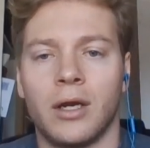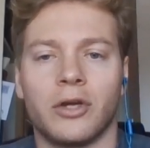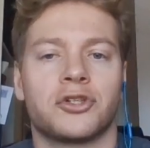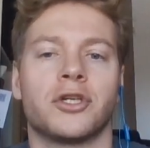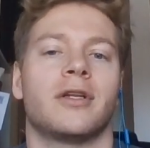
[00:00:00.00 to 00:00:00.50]
an
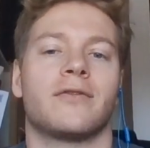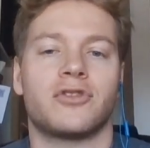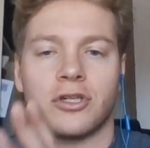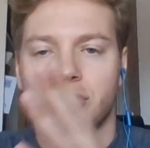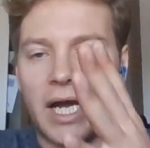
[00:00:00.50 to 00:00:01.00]
alternative
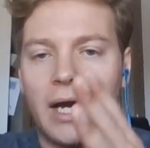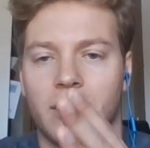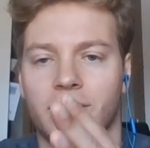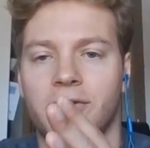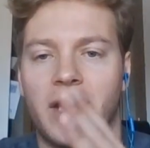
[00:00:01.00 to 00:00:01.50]
structure
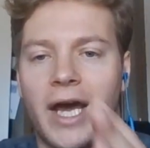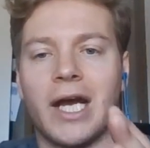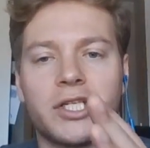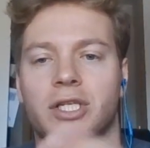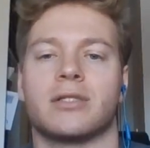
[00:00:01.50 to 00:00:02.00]
out of the
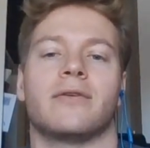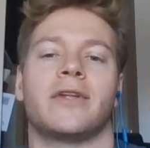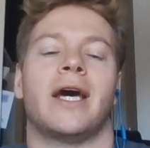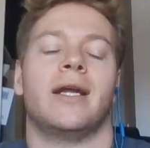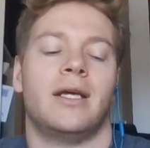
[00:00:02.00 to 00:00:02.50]
ashes of
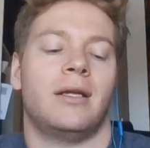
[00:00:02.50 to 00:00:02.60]
that.